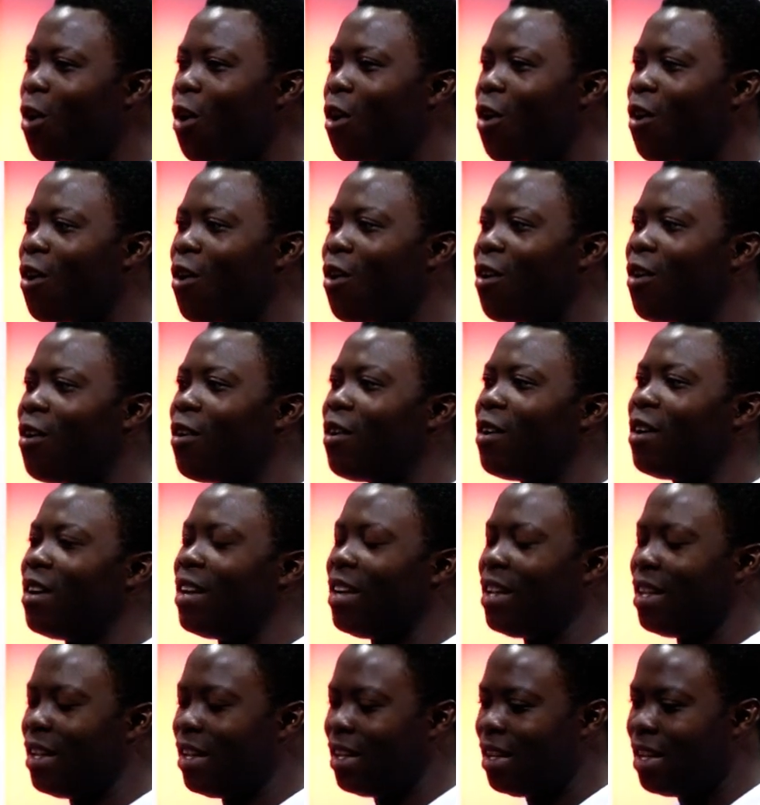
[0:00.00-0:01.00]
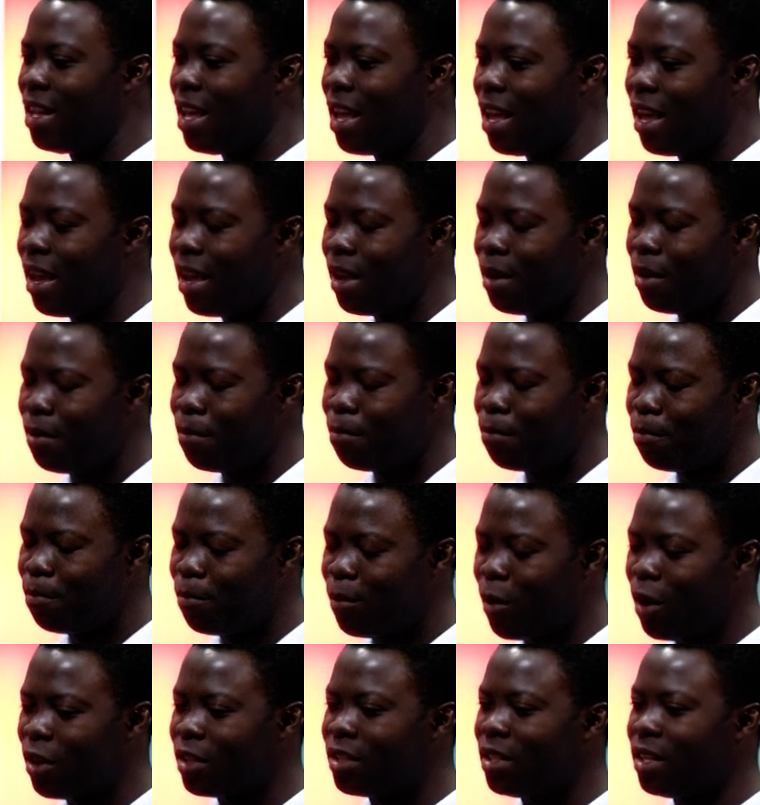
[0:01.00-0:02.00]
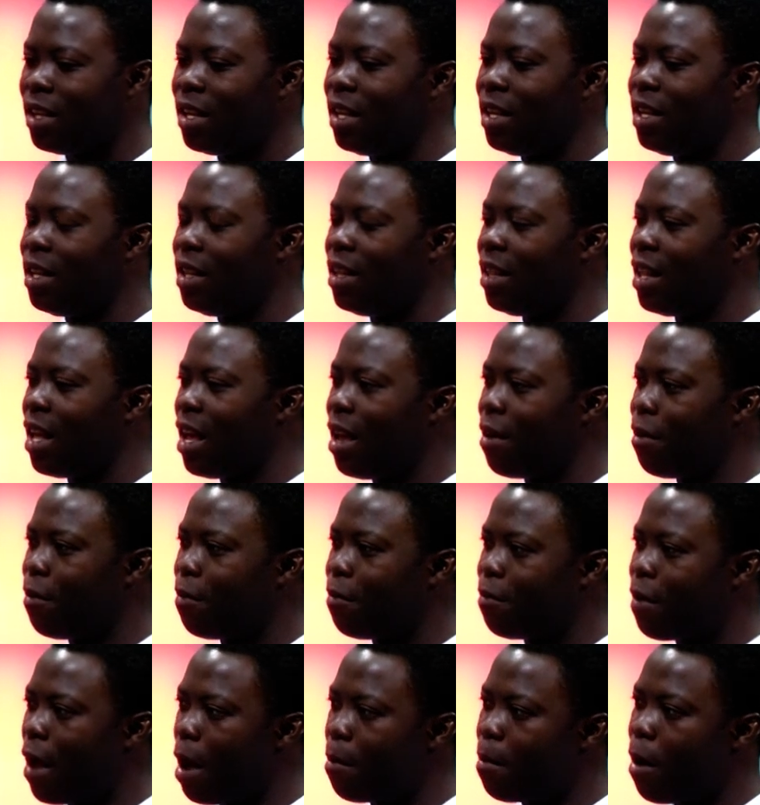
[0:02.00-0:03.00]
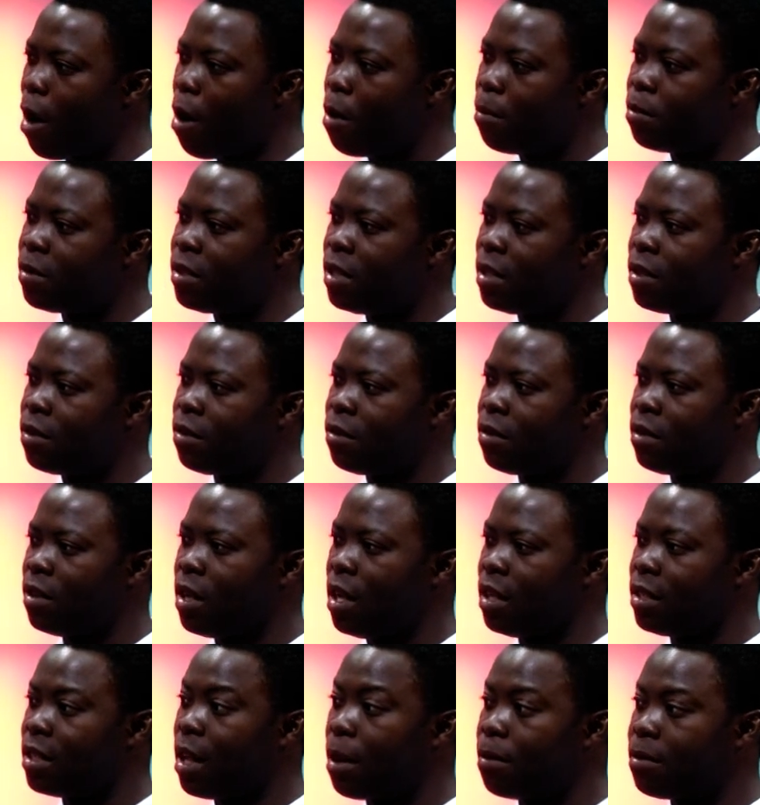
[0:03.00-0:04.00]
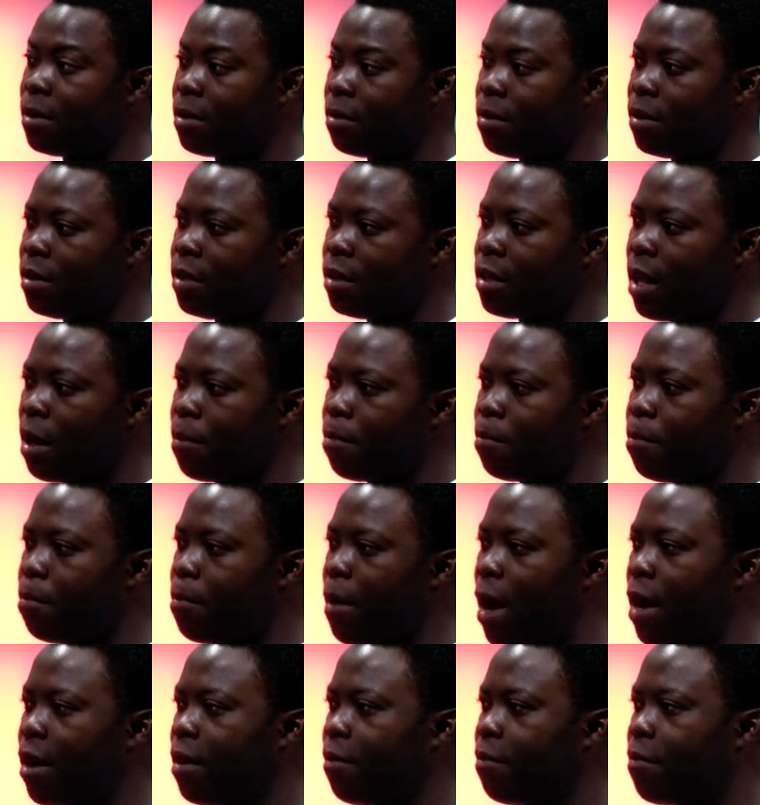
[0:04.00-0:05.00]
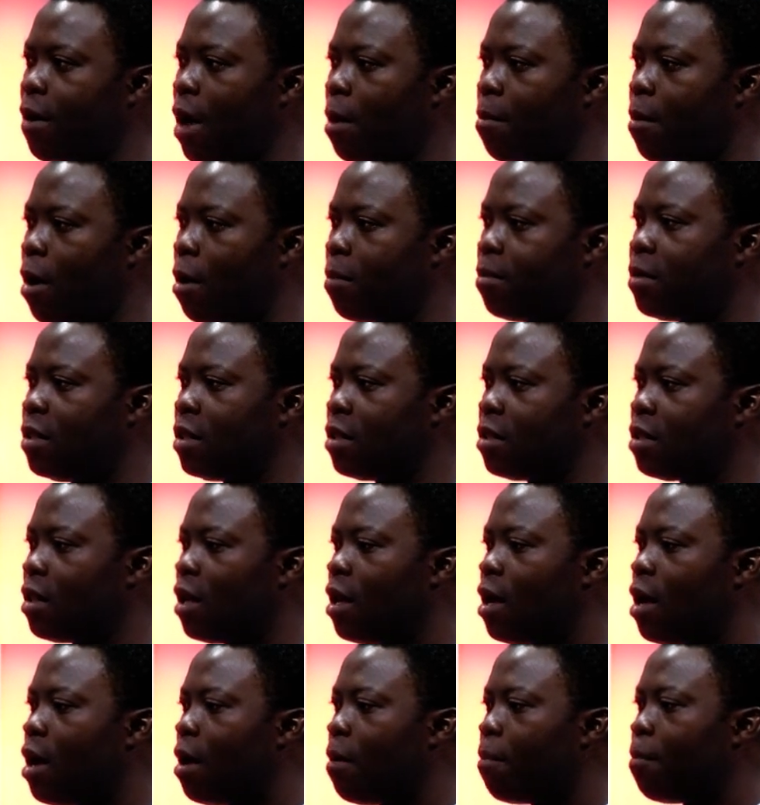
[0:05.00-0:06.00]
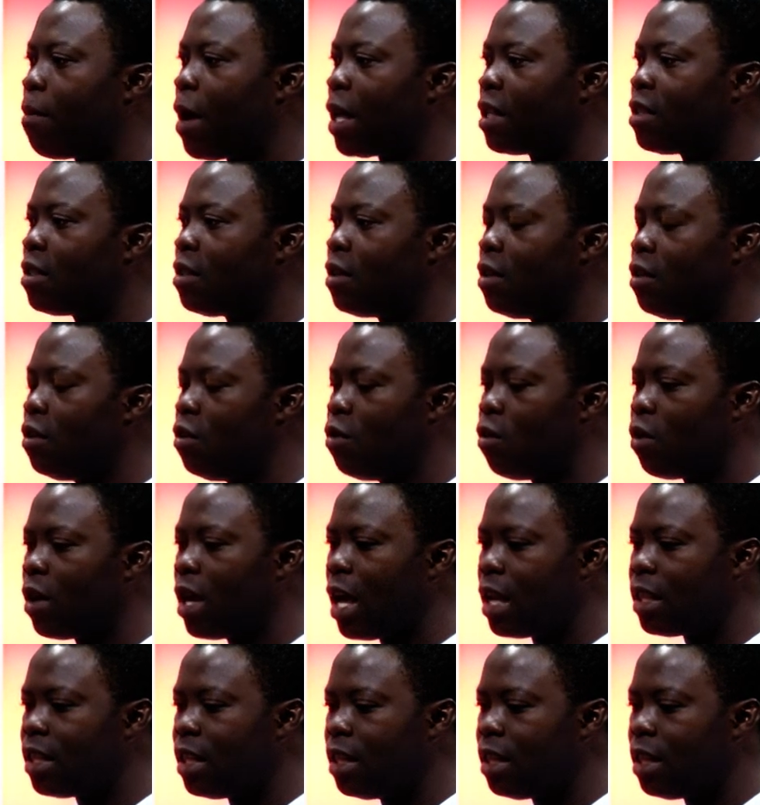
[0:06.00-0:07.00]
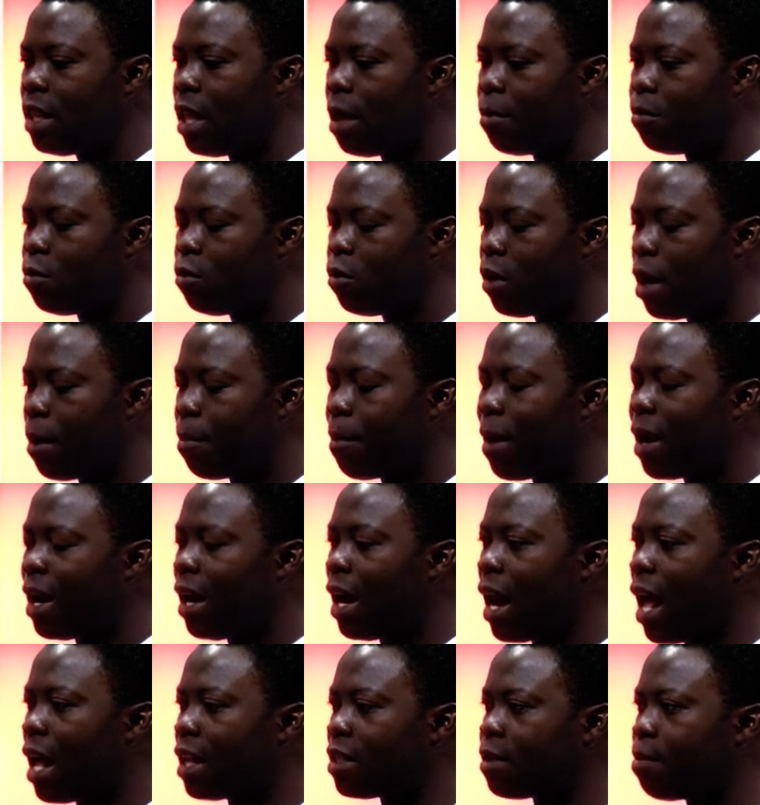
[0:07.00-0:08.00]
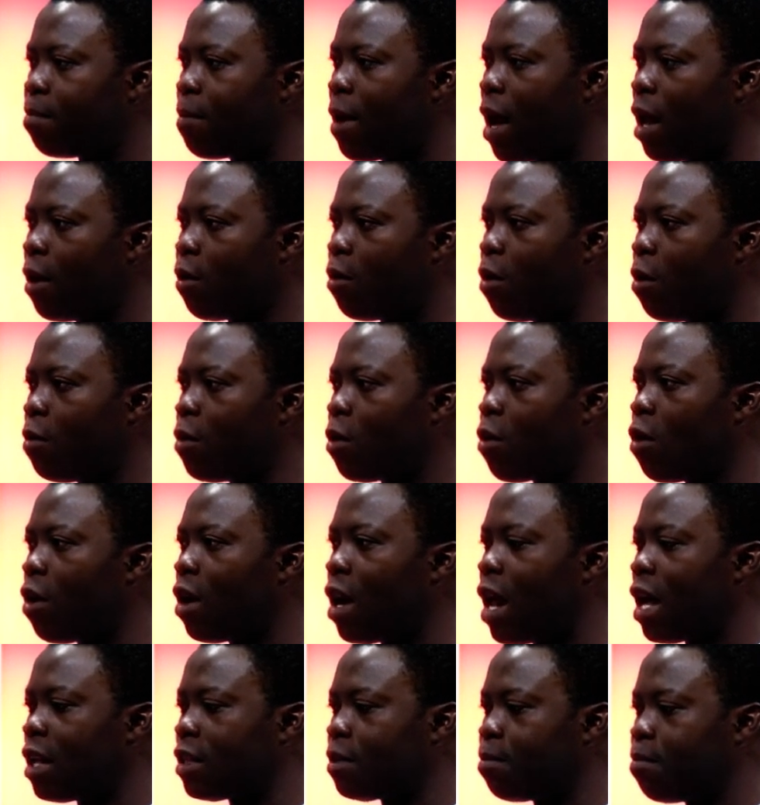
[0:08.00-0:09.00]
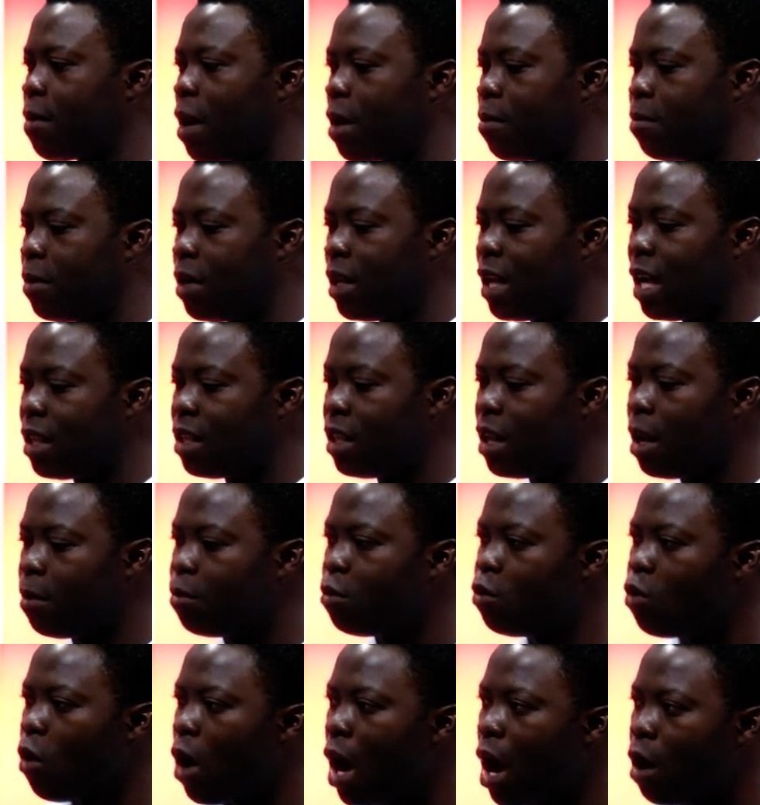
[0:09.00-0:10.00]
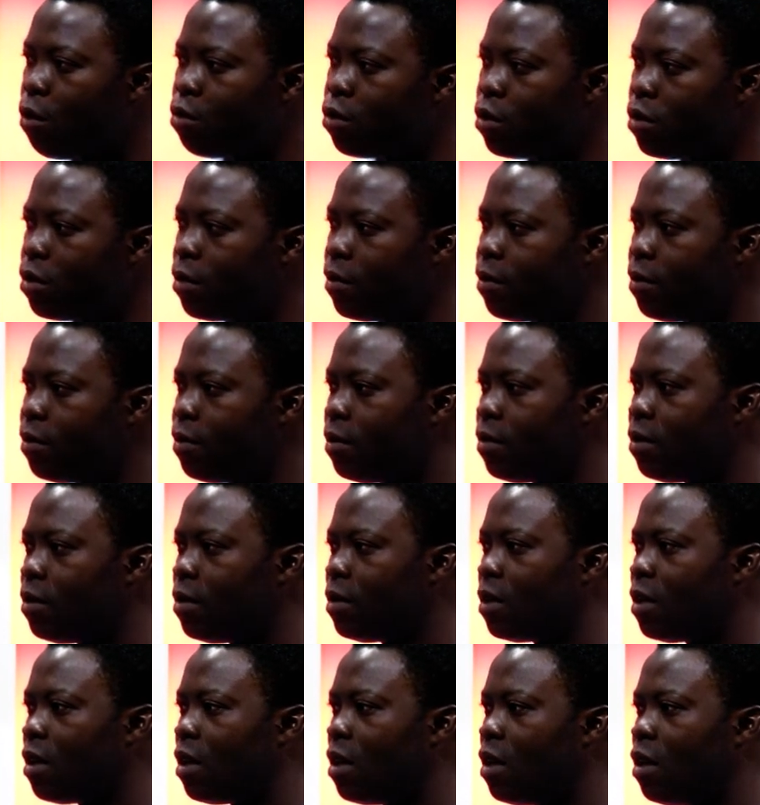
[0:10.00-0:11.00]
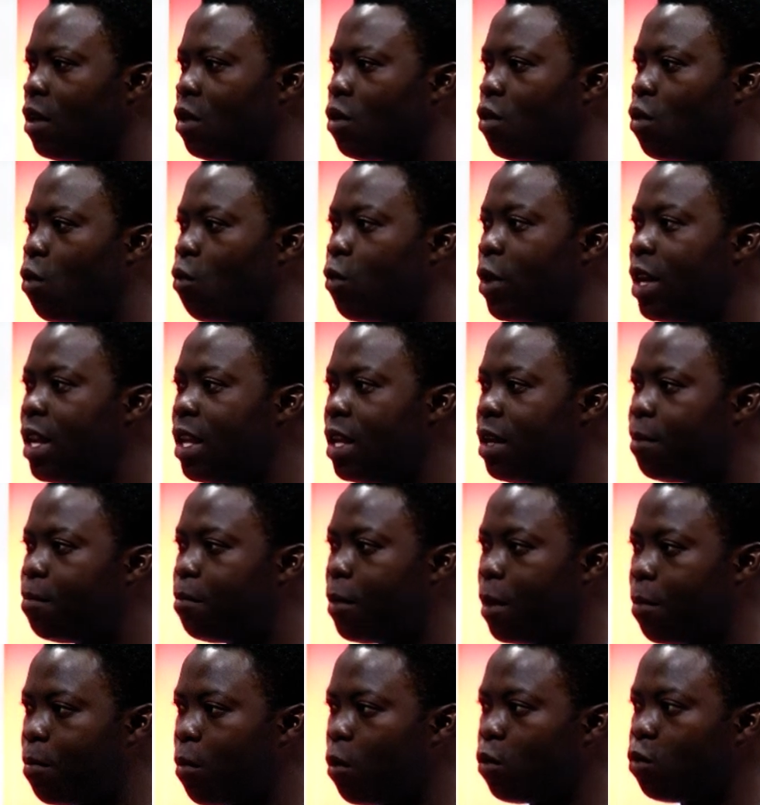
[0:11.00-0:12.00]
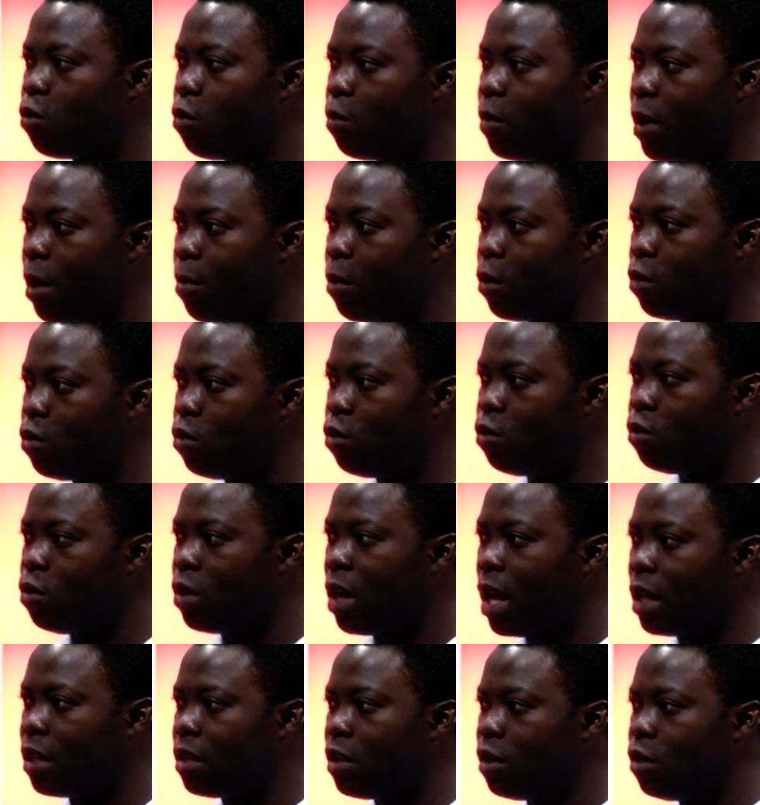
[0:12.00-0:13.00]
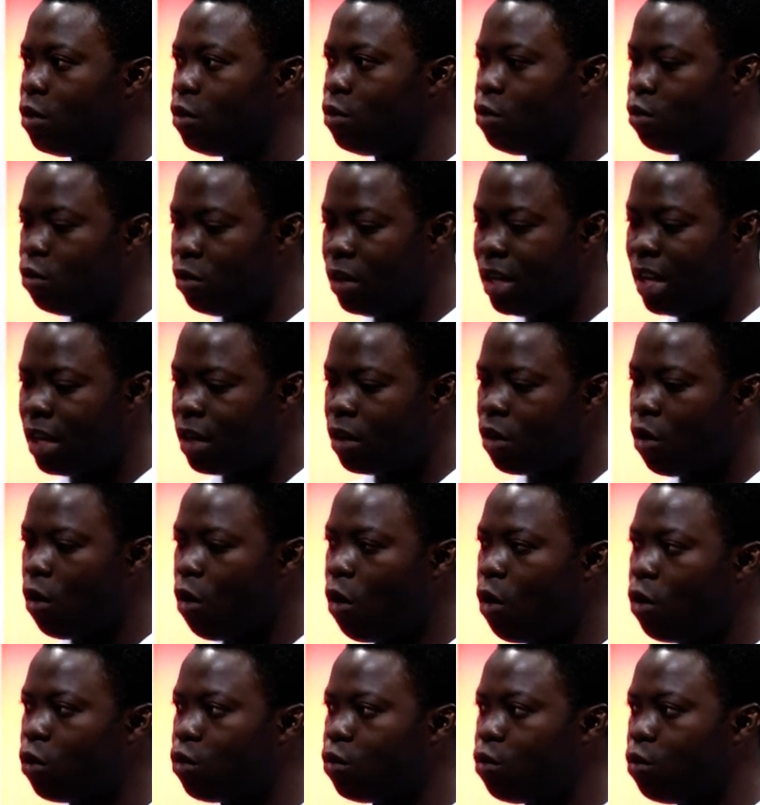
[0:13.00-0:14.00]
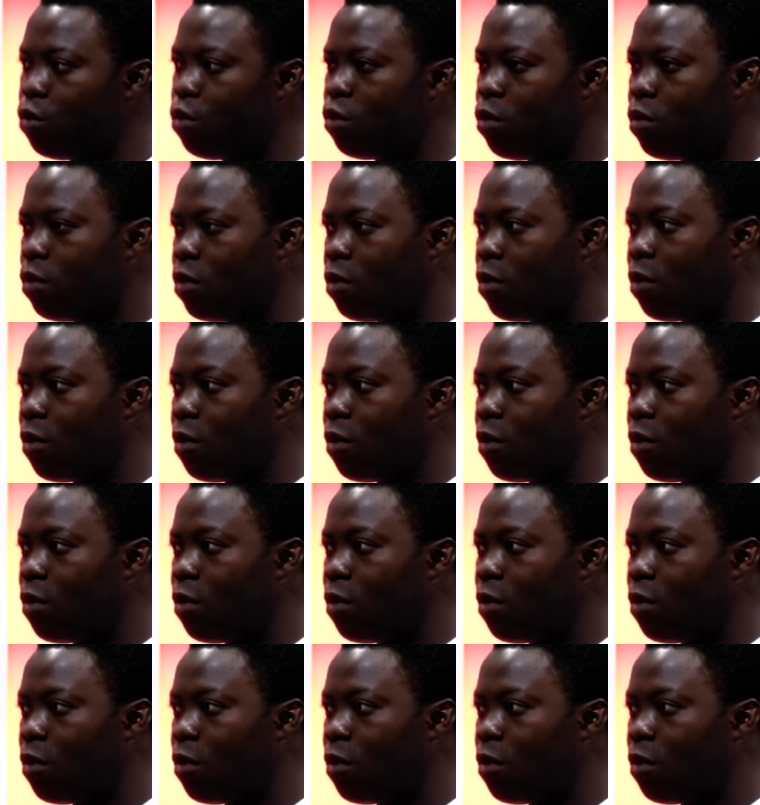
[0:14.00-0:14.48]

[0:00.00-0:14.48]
Glow, they brought in the fiber optics, the submarine fiber optics. But, getting them to the last mile, what we call last mile, means getting them to your house. We need people to be able to do that, to dig or to